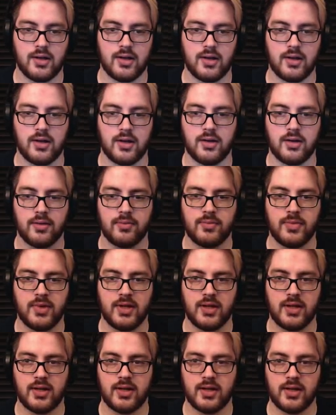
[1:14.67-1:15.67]

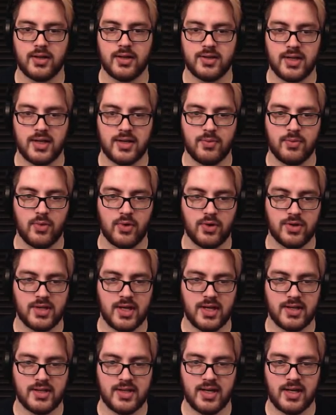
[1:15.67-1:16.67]
More
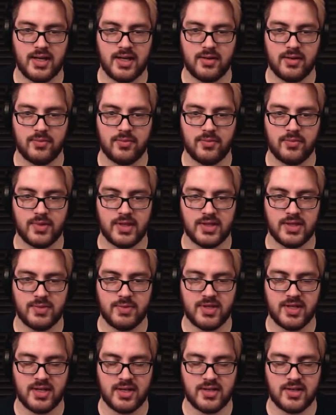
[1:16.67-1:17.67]
titanium. This is
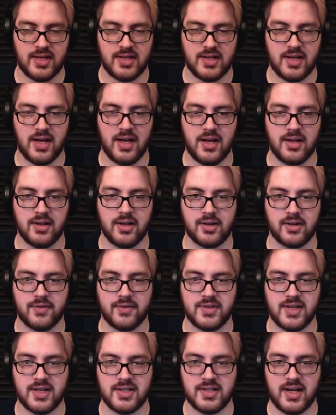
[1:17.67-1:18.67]
my second
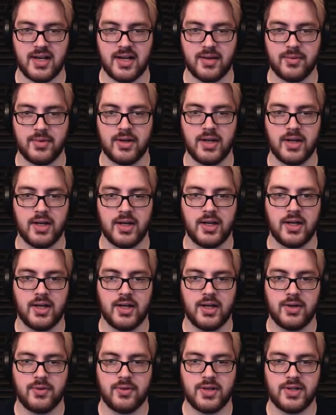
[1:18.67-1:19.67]
locker of titanium,
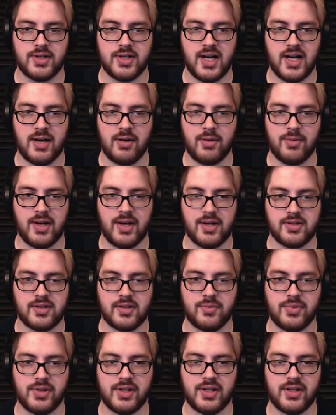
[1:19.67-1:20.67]
which I'm about to
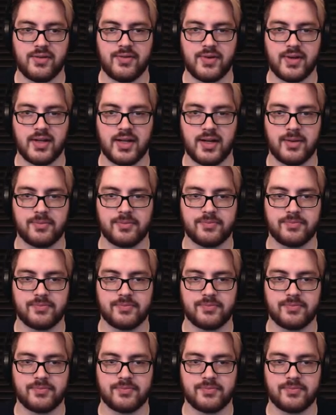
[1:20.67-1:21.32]
completely fill up.